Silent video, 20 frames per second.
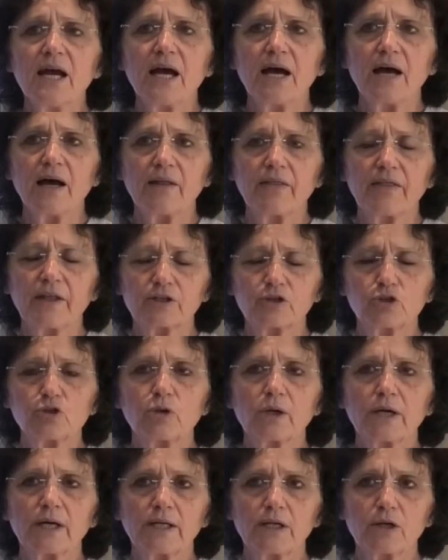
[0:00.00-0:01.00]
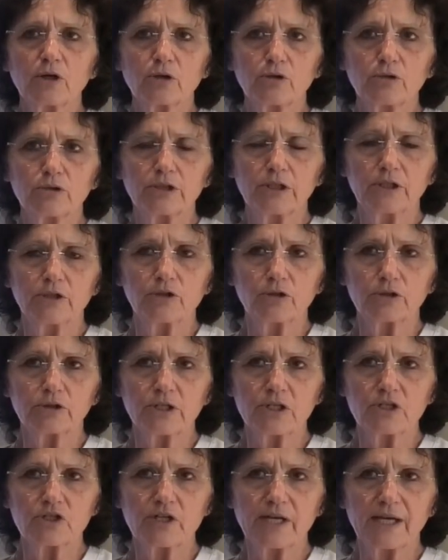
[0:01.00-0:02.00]
that you can include in your
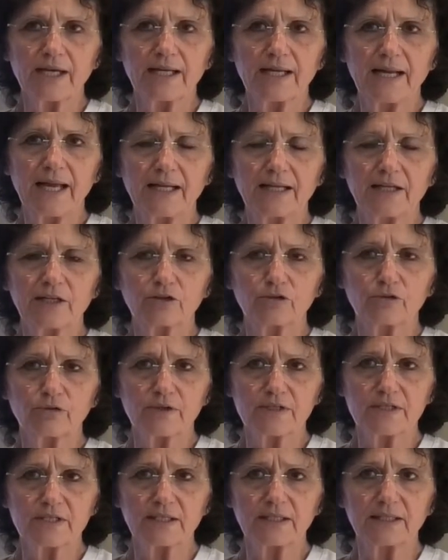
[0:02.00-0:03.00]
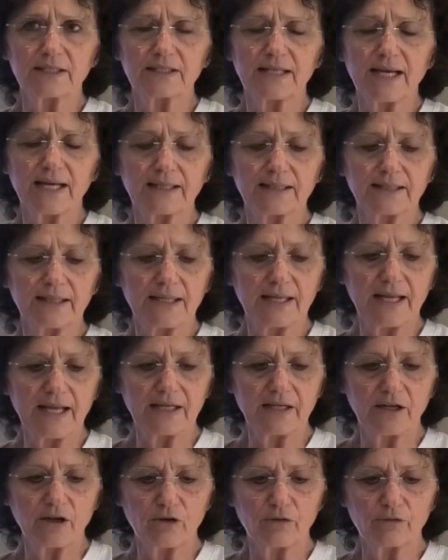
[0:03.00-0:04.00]
teaching and learning to facilitate the
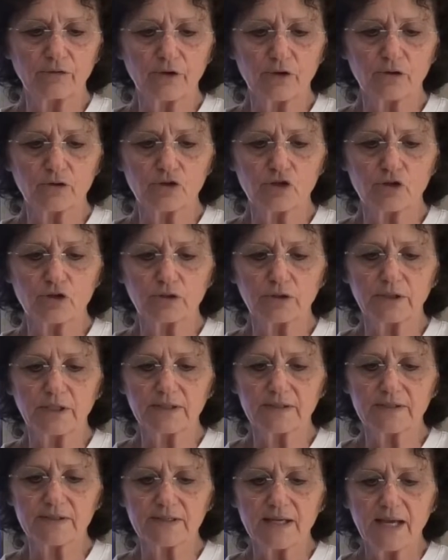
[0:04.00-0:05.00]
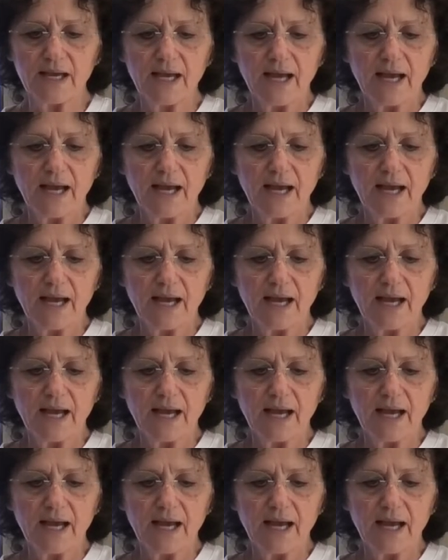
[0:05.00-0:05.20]
learning of those students.